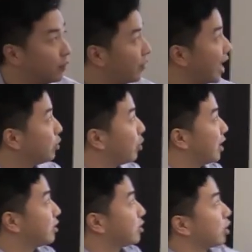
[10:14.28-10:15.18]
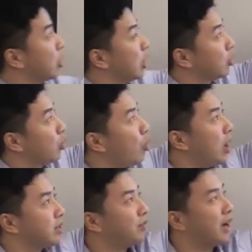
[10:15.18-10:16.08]
to find a way to
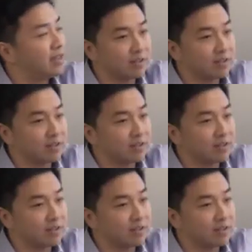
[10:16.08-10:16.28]
quantify